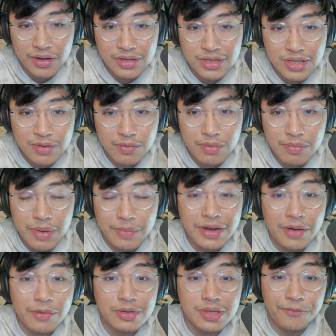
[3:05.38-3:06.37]
Still remember,
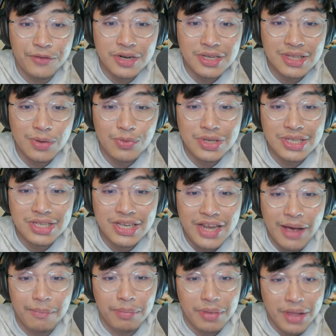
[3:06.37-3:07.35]
that was the first time we see
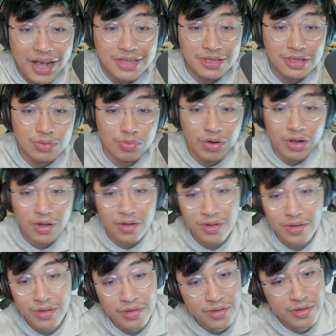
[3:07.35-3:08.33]
that blast as well.